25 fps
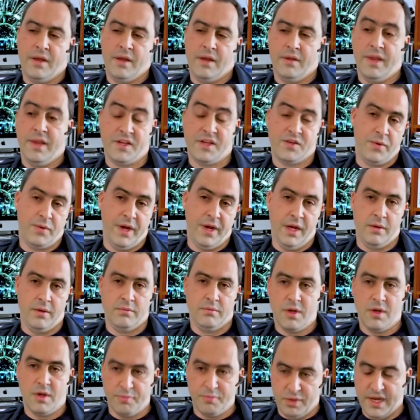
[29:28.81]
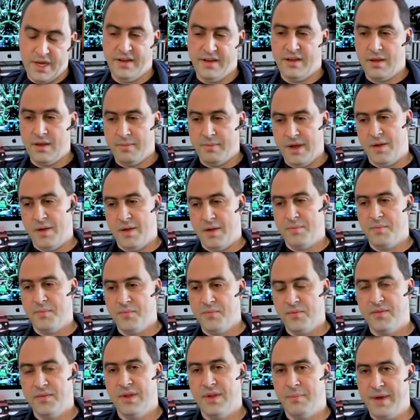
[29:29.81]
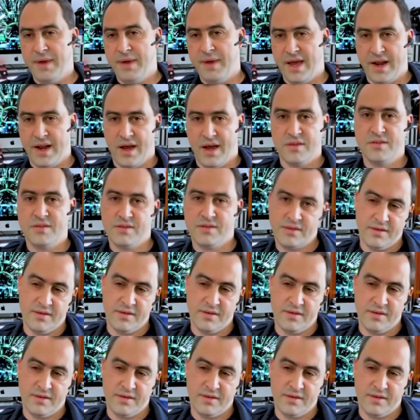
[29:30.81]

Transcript: Next week, complaint come out about us,